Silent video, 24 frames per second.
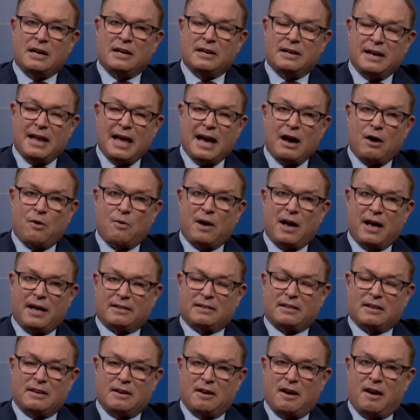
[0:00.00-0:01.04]
Now
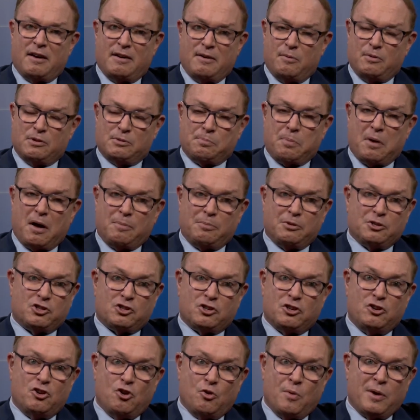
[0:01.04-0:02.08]
it was published
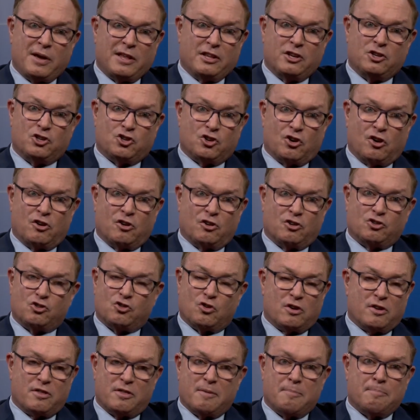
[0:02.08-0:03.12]
in New England Journal,
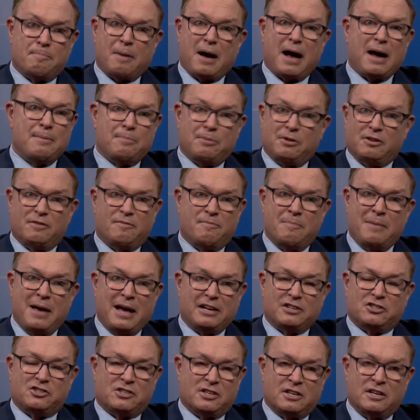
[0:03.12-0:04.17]
sort of the Bible of
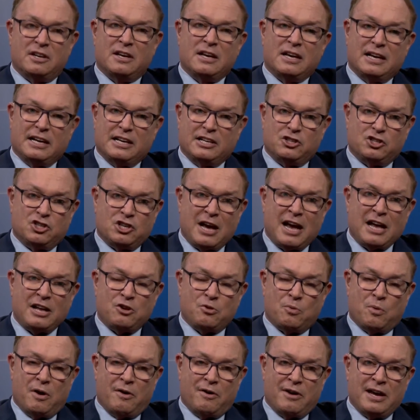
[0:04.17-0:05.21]
medicine, in
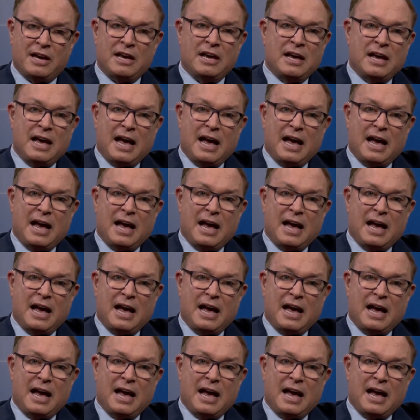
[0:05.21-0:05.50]
January,